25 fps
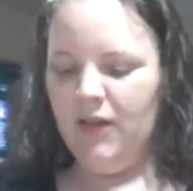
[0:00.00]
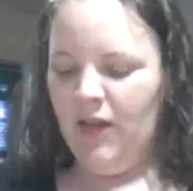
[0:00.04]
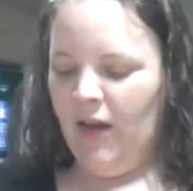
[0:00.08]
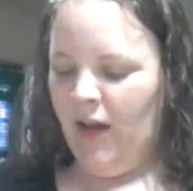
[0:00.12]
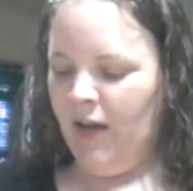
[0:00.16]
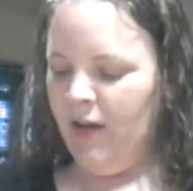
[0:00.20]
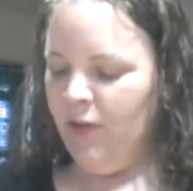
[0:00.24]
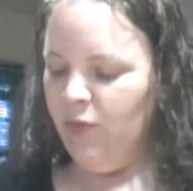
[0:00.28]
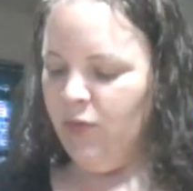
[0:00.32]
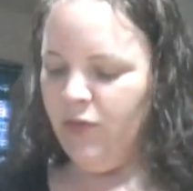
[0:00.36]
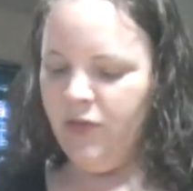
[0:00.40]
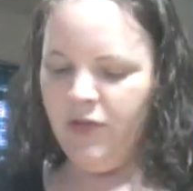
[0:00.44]

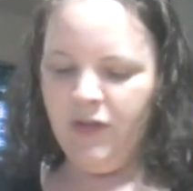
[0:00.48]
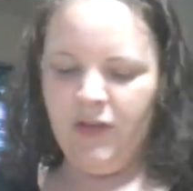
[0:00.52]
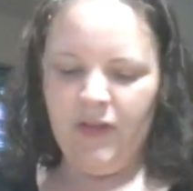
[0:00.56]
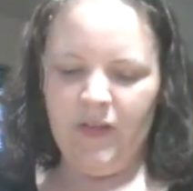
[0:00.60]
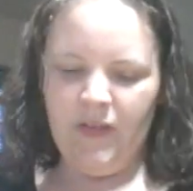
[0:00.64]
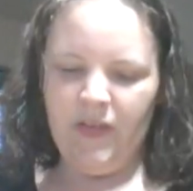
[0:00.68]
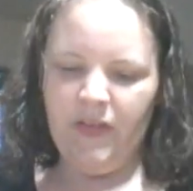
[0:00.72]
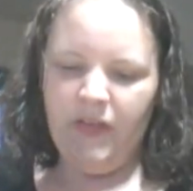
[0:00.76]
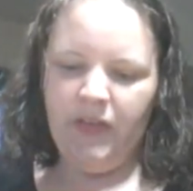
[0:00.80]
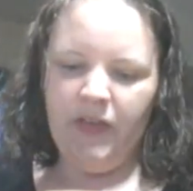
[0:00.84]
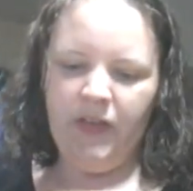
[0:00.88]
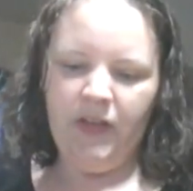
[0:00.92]
I ordered
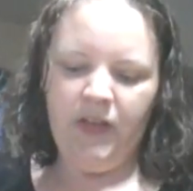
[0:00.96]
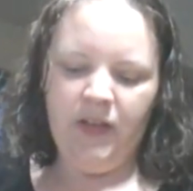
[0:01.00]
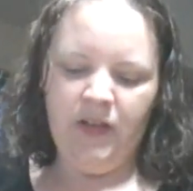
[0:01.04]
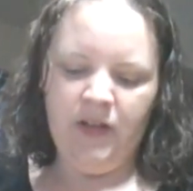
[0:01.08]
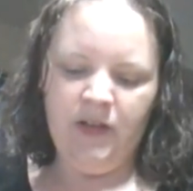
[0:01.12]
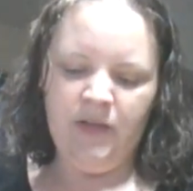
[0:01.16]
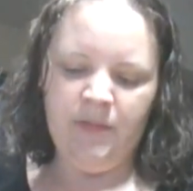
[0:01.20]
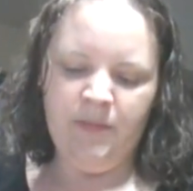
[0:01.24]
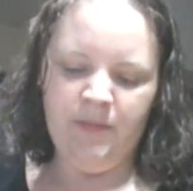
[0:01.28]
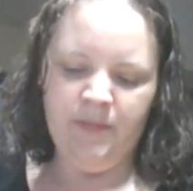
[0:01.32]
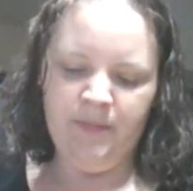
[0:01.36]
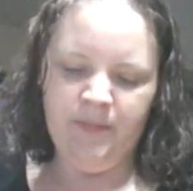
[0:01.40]
this
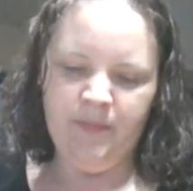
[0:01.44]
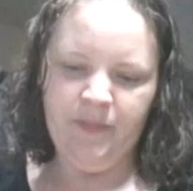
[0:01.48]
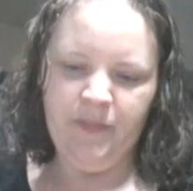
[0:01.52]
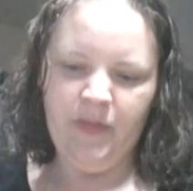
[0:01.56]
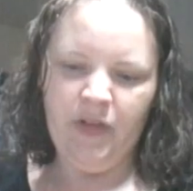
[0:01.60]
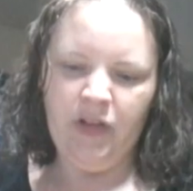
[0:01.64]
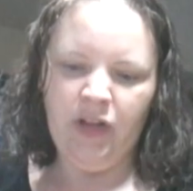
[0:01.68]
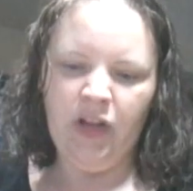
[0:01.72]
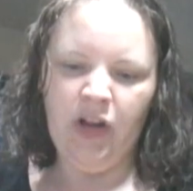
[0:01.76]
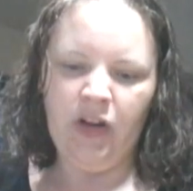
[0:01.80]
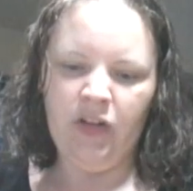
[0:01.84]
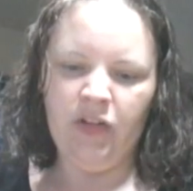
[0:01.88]
a
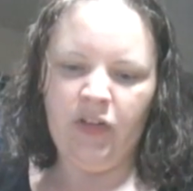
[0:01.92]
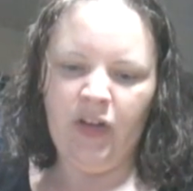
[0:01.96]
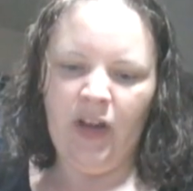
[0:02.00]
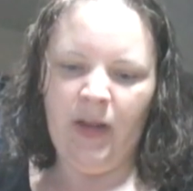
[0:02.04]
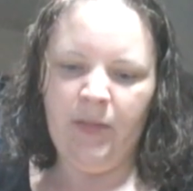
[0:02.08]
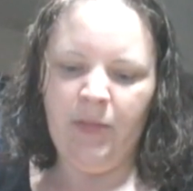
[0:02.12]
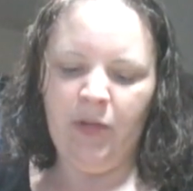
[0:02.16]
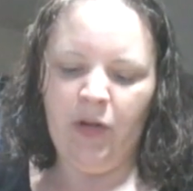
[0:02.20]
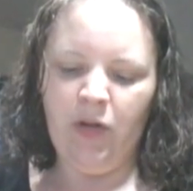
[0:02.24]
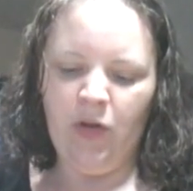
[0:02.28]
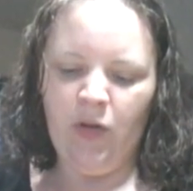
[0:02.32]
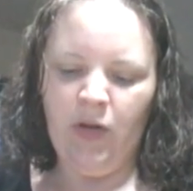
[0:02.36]
long
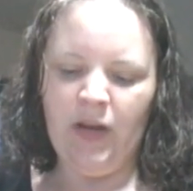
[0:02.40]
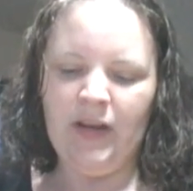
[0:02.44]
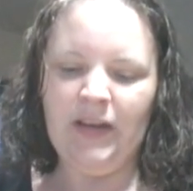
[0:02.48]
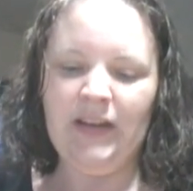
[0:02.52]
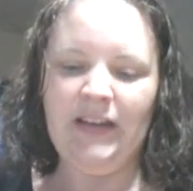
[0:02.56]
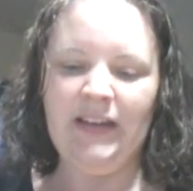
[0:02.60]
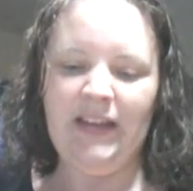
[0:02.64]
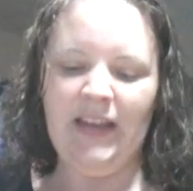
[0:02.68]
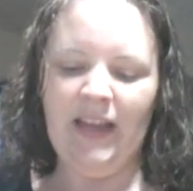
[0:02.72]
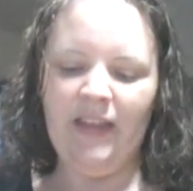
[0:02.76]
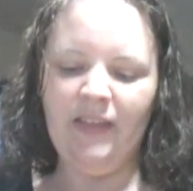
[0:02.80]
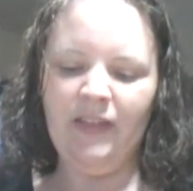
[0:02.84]
time ago. I
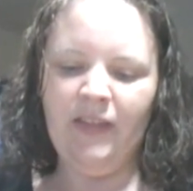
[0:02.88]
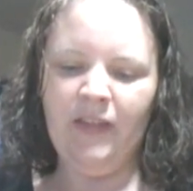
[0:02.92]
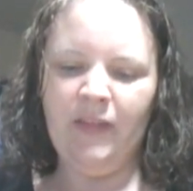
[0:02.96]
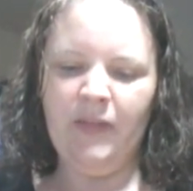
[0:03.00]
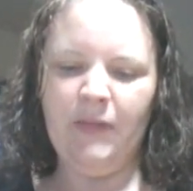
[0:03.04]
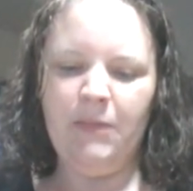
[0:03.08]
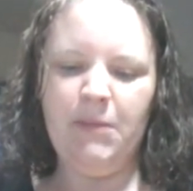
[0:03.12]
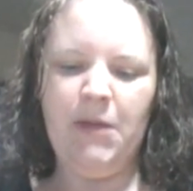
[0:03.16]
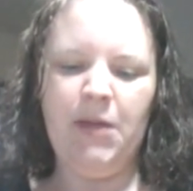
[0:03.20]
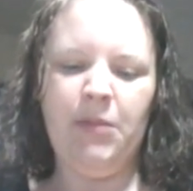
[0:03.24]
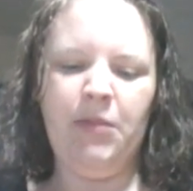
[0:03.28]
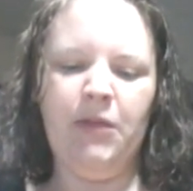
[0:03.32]
did get
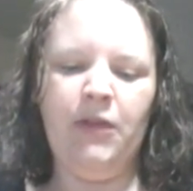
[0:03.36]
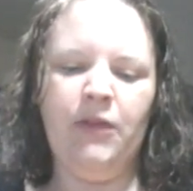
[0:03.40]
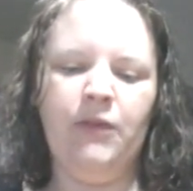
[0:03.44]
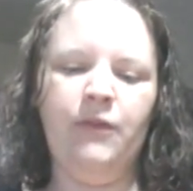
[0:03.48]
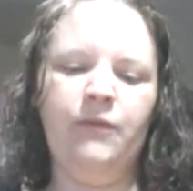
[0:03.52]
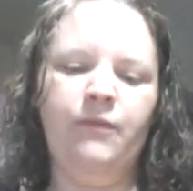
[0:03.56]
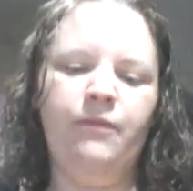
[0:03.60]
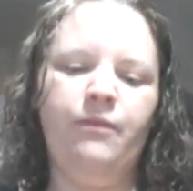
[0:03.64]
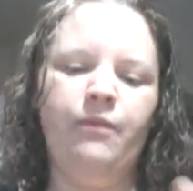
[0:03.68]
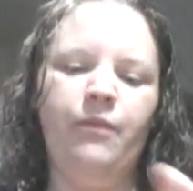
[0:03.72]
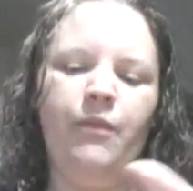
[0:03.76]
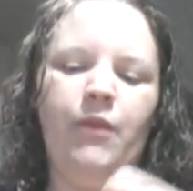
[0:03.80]
this maybe a
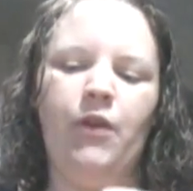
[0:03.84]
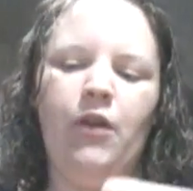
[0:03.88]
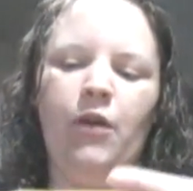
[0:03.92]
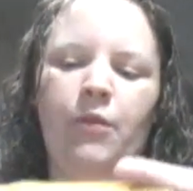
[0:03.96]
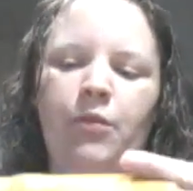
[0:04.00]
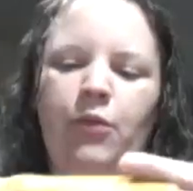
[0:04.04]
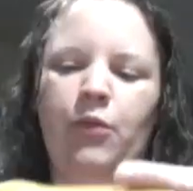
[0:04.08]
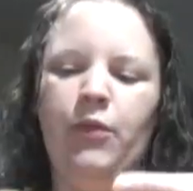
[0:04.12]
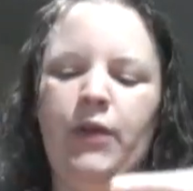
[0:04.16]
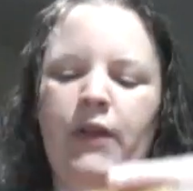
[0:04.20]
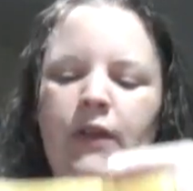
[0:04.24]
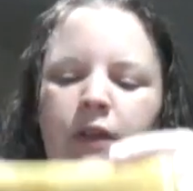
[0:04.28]

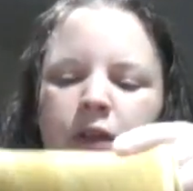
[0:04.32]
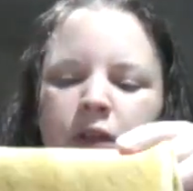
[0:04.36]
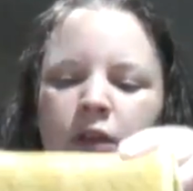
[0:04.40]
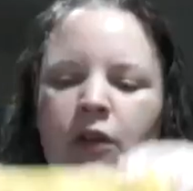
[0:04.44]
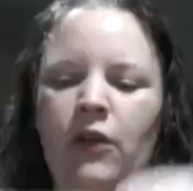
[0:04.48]
couple weeks